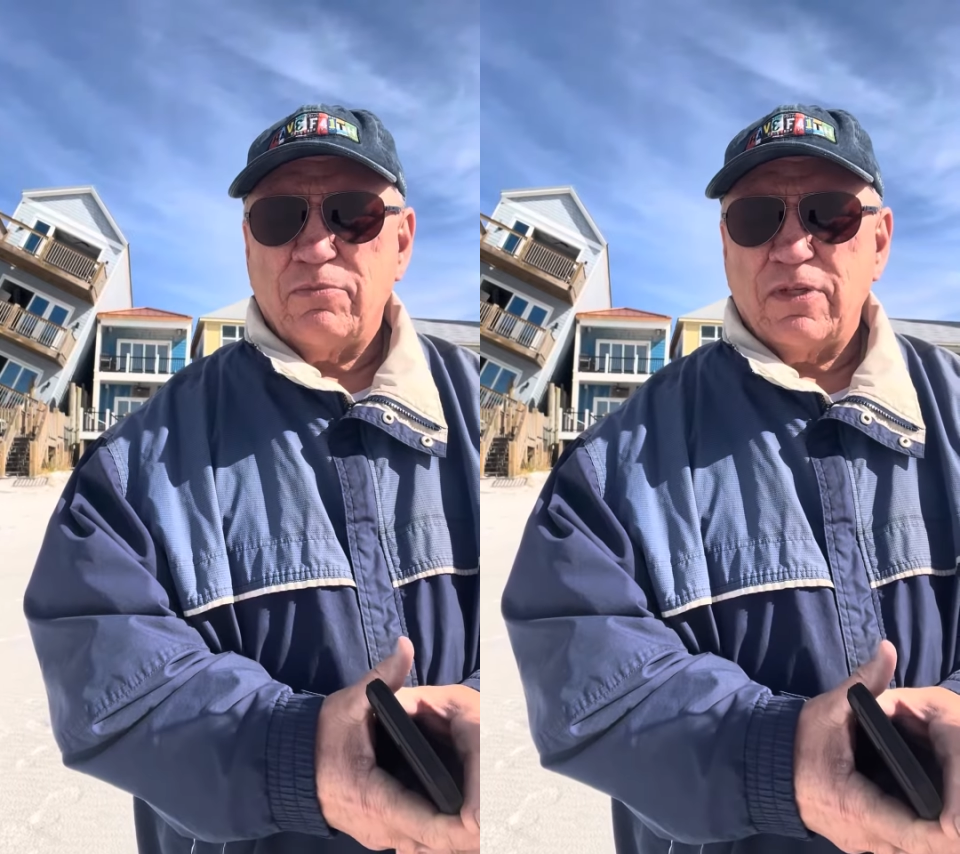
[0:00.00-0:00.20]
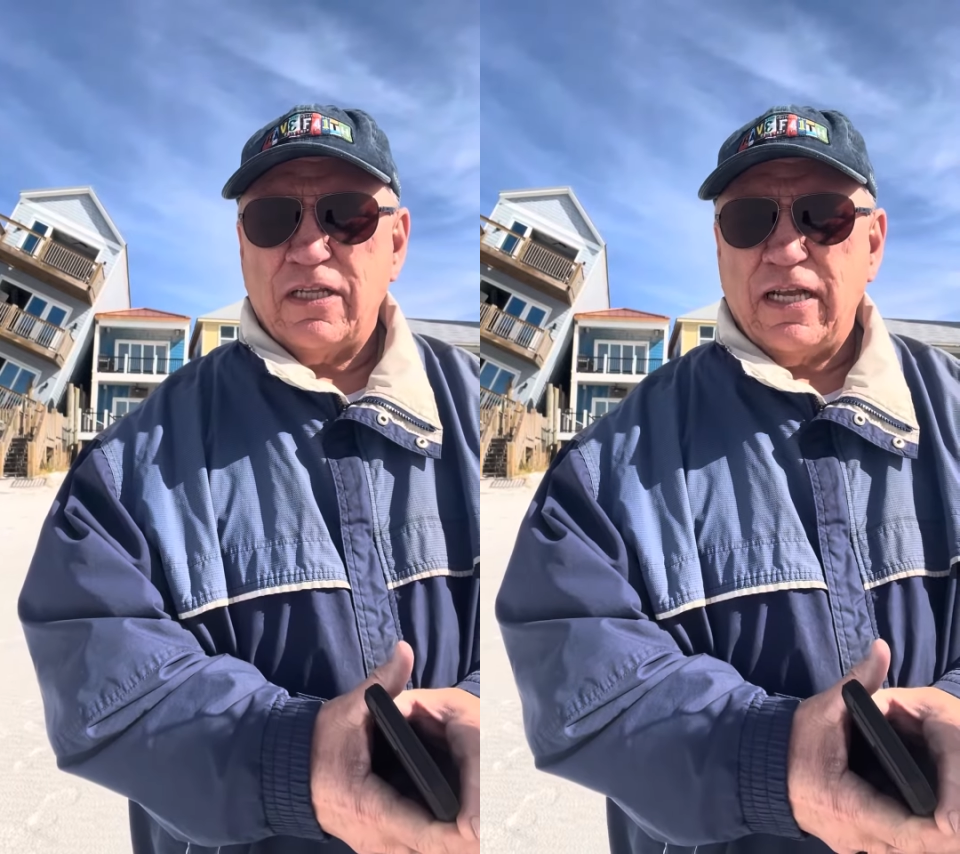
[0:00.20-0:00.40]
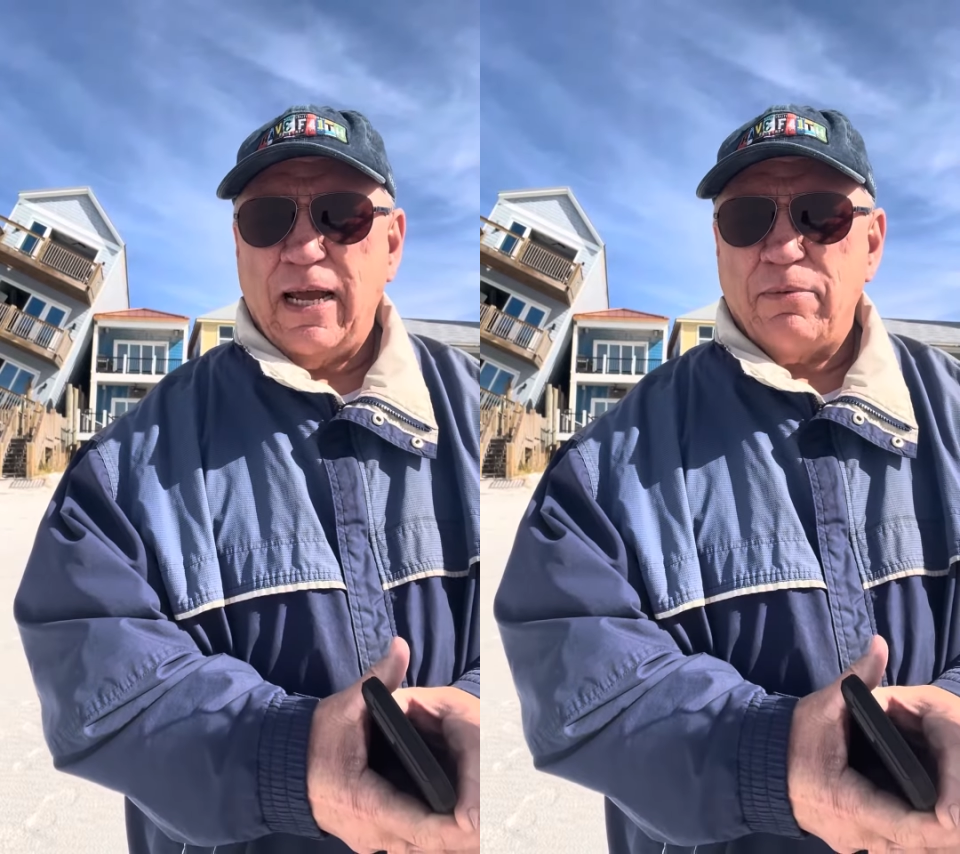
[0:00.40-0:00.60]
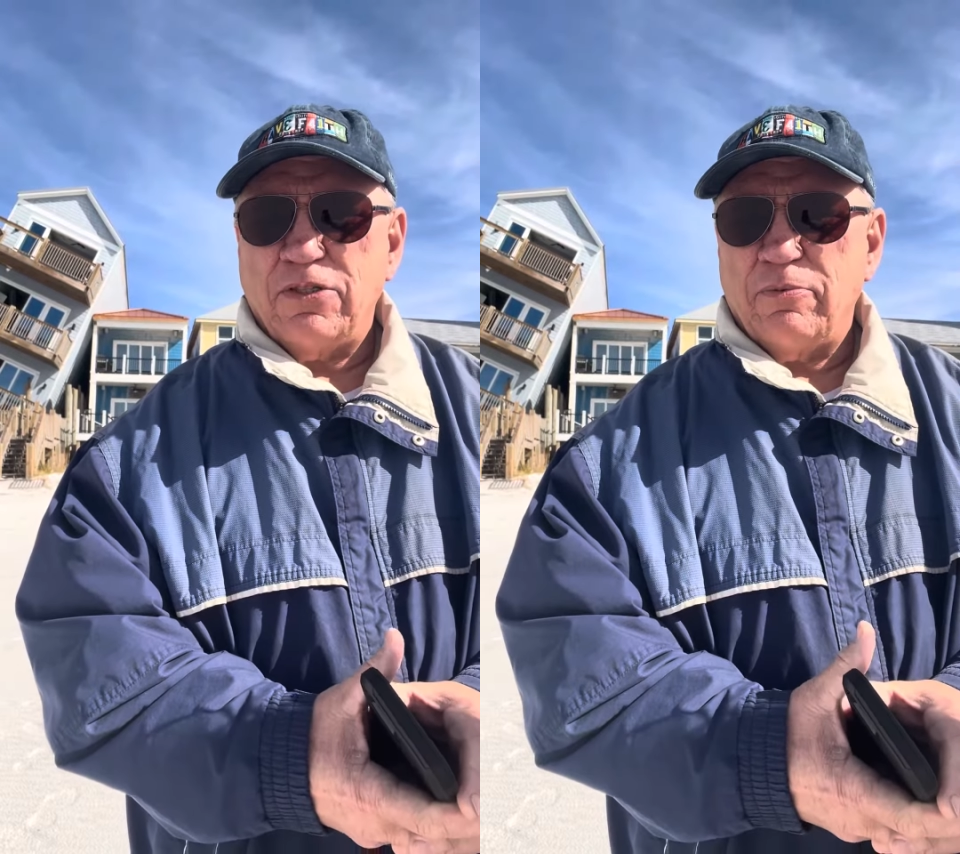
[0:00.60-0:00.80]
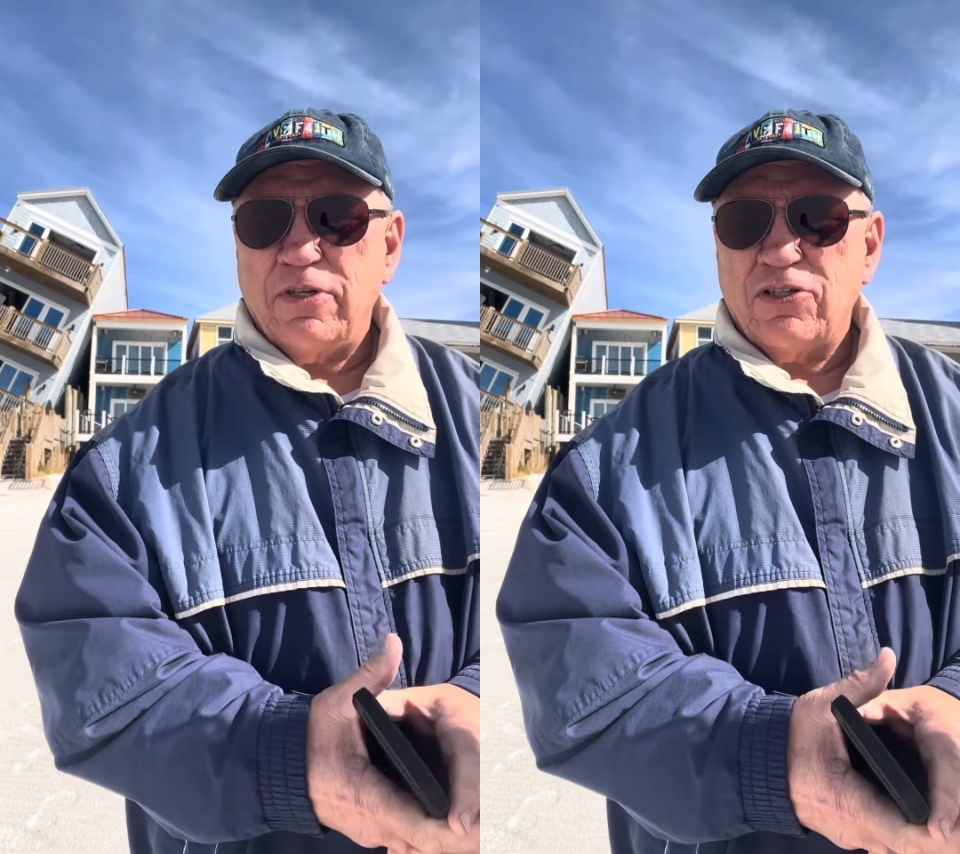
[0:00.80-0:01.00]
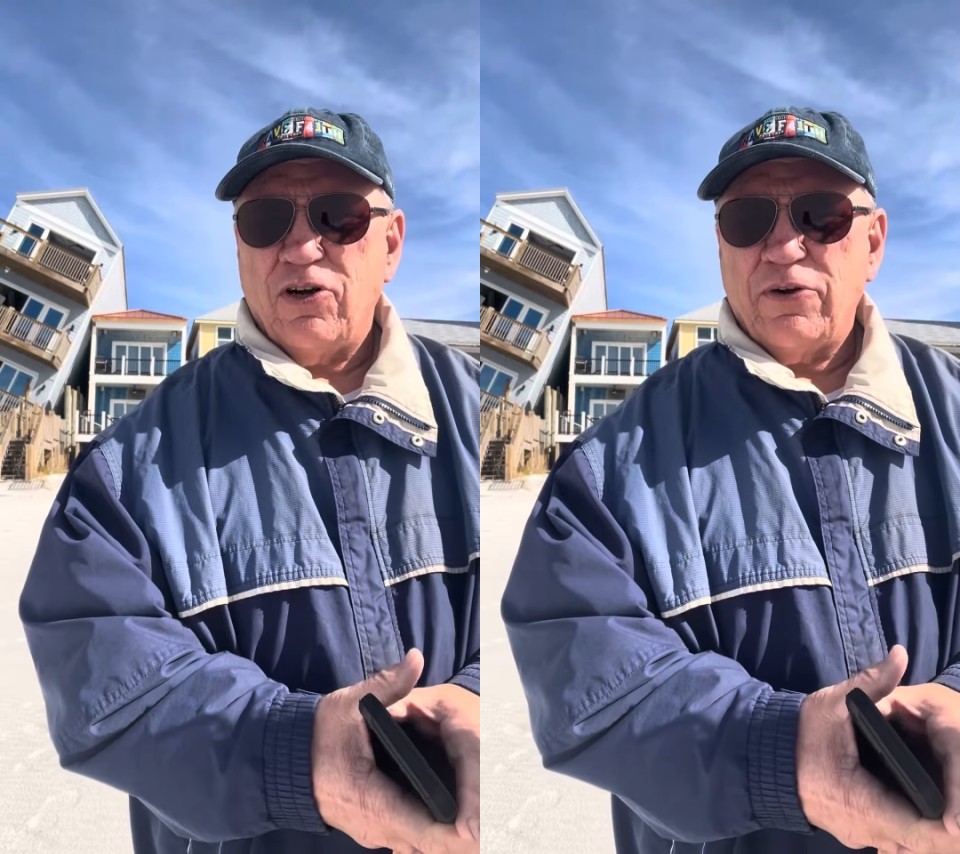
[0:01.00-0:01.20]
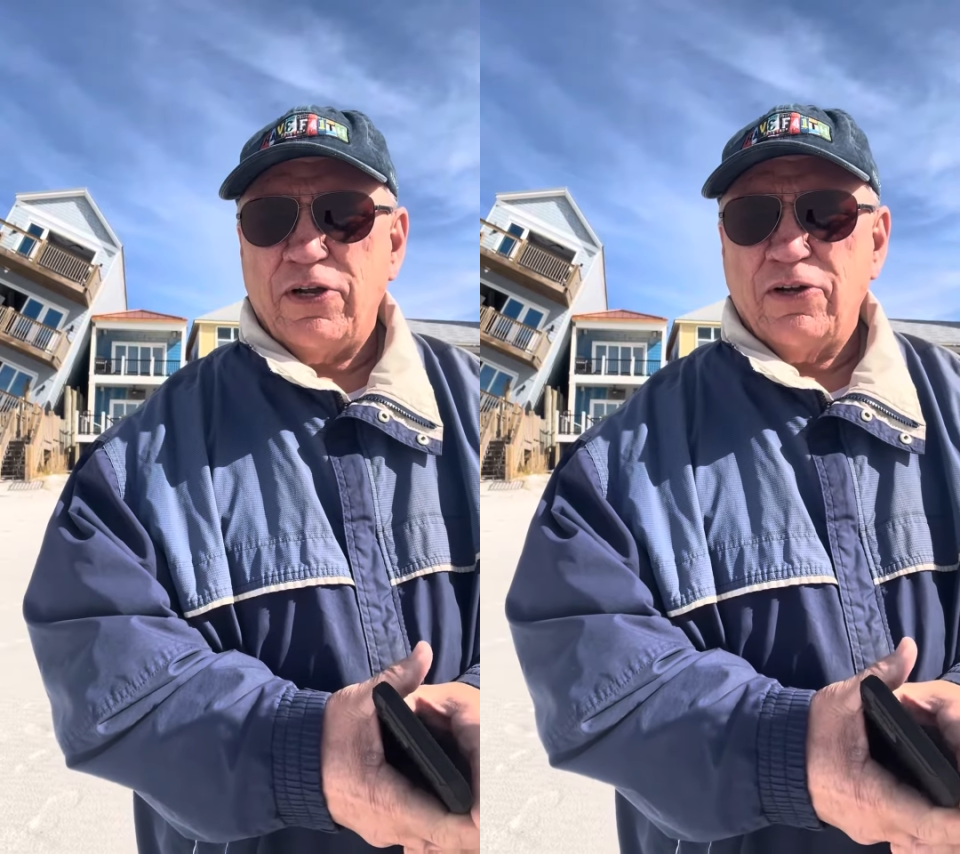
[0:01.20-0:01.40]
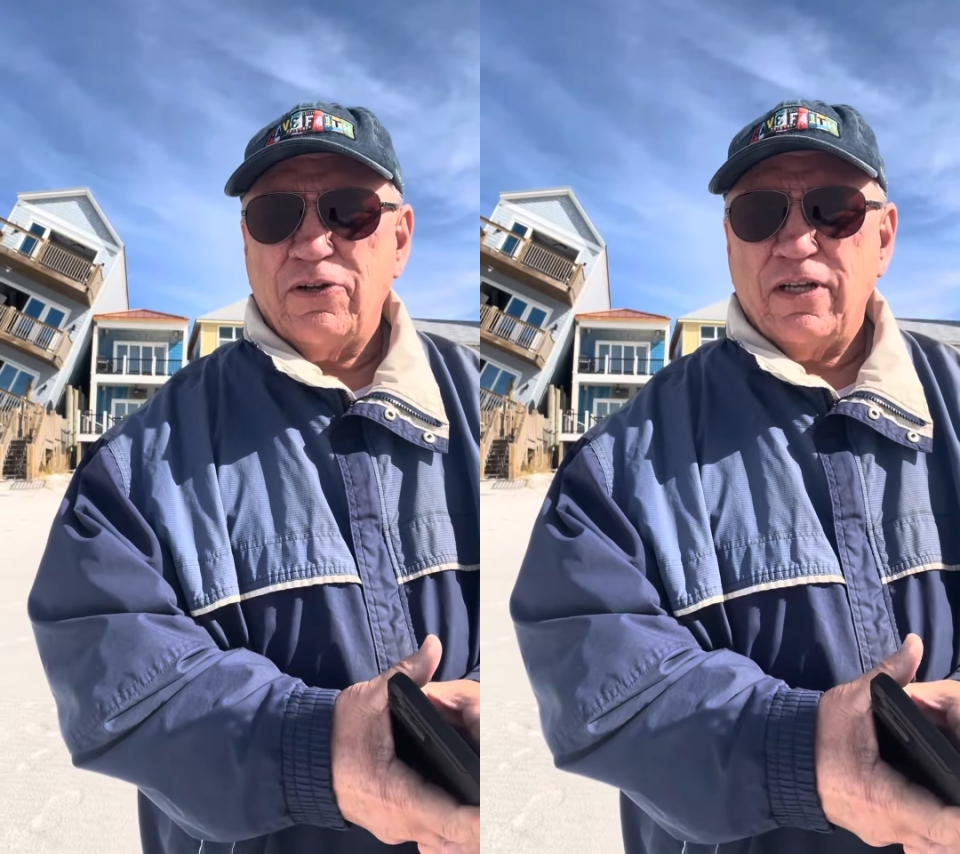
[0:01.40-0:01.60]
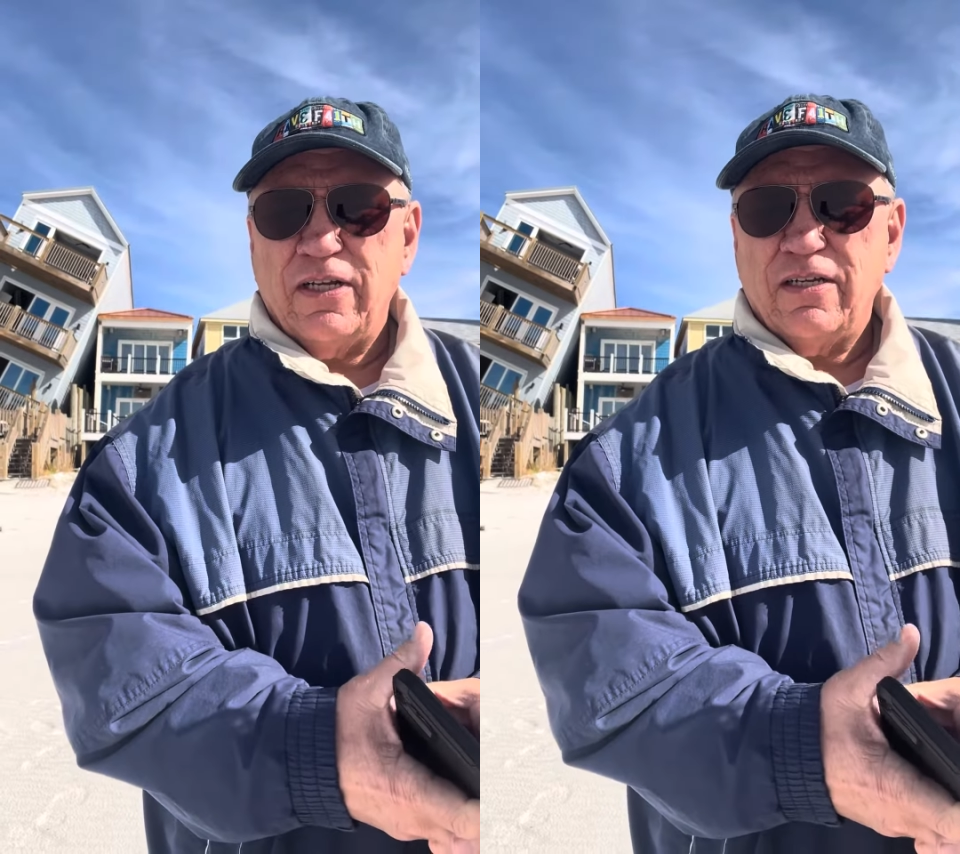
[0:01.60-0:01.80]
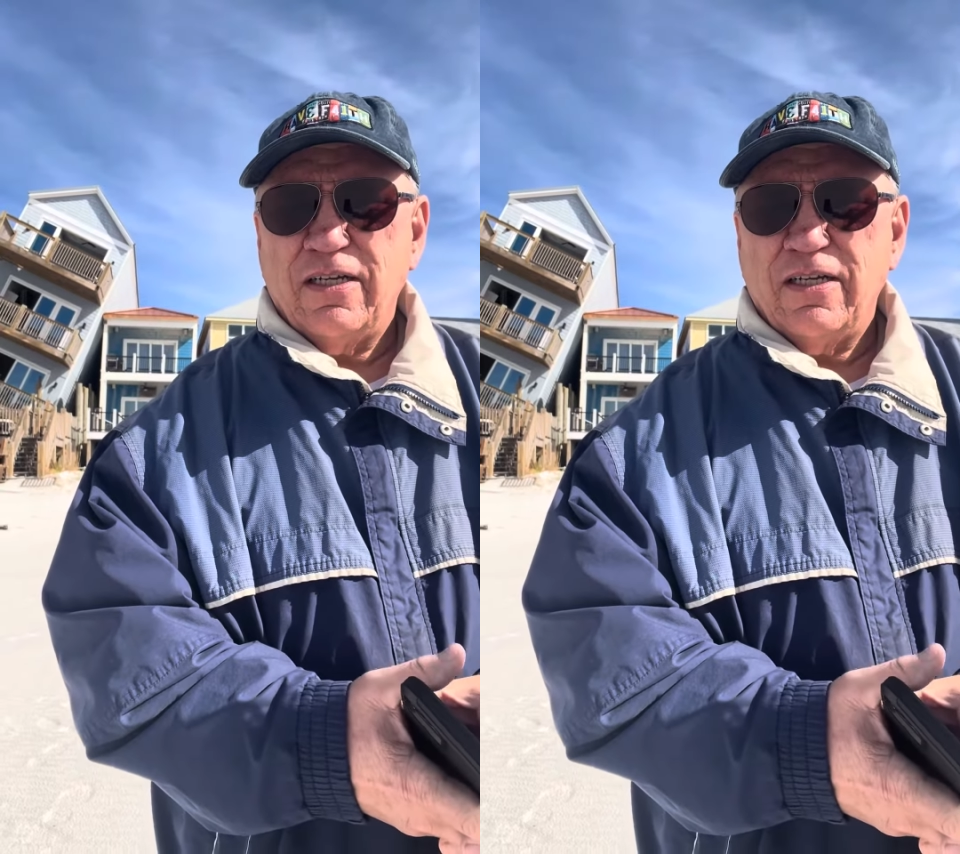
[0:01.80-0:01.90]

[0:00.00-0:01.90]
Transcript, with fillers: of the damage that we saw here that